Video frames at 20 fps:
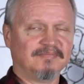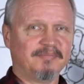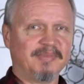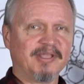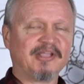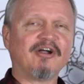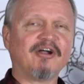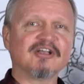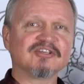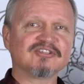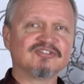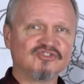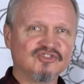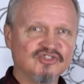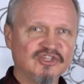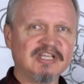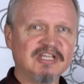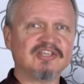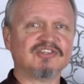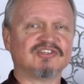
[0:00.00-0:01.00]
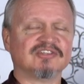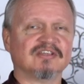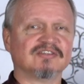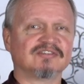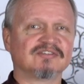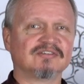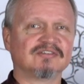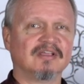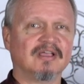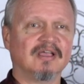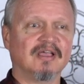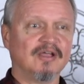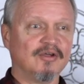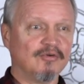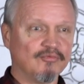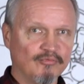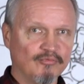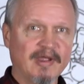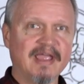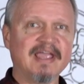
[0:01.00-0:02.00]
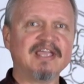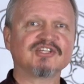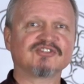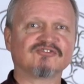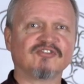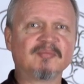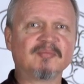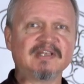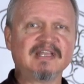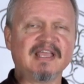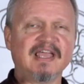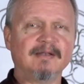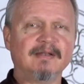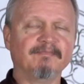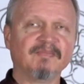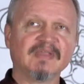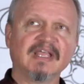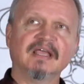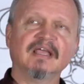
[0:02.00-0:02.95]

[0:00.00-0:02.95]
because Jesus raised from the dead.